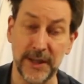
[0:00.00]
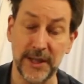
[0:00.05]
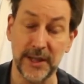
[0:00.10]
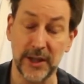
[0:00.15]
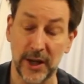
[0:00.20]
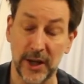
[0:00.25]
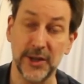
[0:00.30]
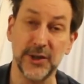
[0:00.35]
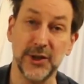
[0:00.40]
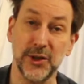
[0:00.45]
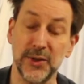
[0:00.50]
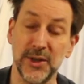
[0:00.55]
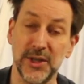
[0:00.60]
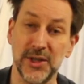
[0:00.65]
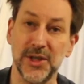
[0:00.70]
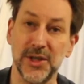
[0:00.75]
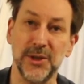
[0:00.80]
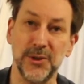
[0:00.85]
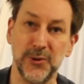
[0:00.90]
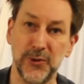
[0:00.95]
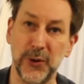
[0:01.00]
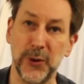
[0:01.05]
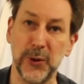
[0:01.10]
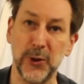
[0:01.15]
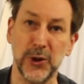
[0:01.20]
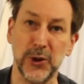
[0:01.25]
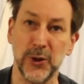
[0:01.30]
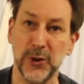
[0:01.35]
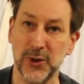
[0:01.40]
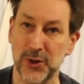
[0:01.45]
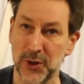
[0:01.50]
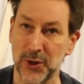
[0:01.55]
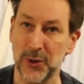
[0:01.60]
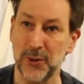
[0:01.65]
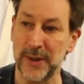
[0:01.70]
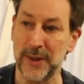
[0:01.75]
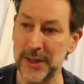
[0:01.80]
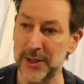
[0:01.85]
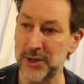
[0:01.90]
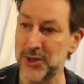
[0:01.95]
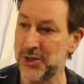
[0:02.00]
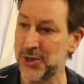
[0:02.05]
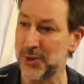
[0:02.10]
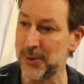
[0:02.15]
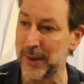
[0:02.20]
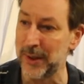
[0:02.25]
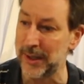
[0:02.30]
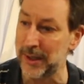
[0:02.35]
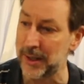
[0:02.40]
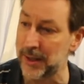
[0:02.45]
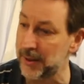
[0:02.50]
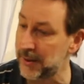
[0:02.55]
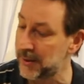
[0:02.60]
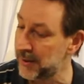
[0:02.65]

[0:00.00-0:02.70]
in the not so distant future is the green screen.